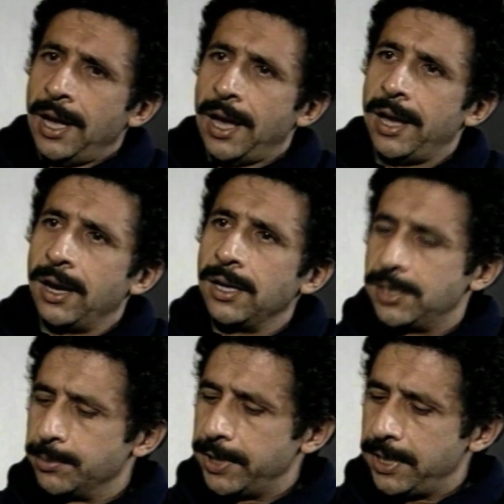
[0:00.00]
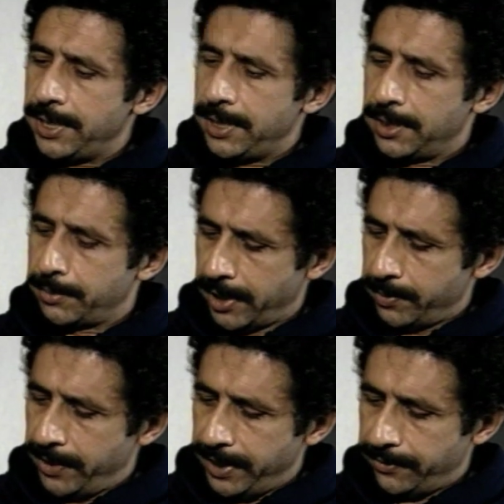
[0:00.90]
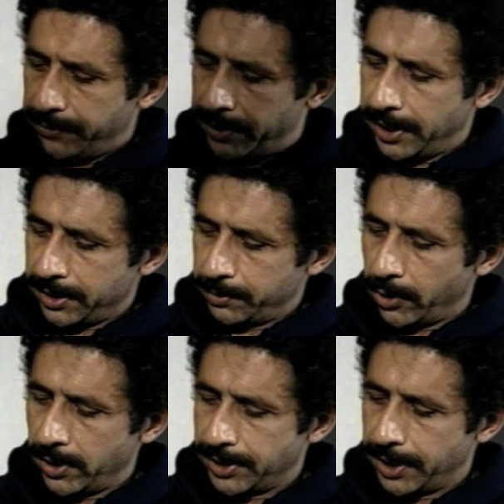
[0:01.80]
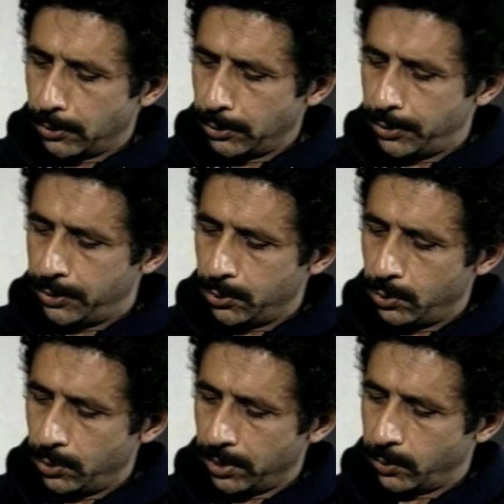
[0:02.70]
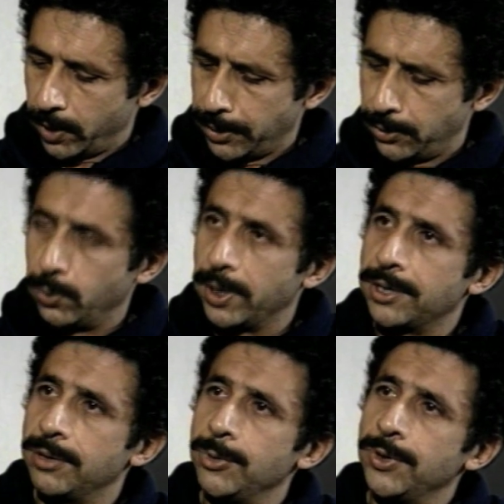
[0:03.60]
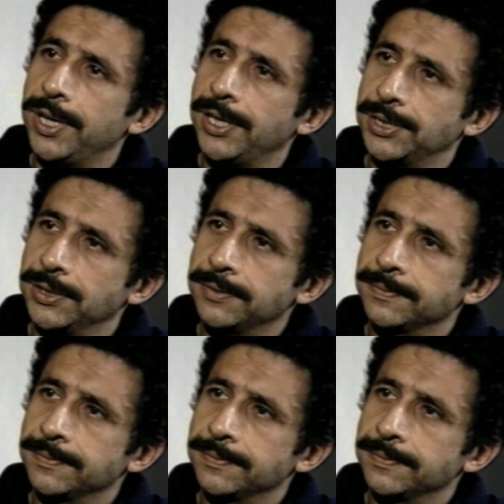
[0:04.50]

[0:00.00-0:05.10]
And ultimately, in my belief, theatre boils down to a one-to-one communication.